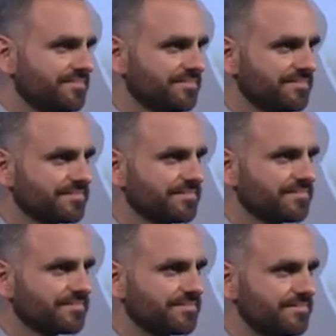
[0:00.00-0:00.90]

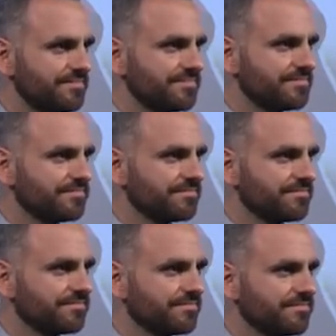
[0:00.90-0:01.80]

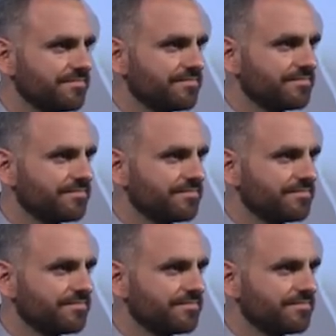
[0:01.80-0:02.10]
[no speech]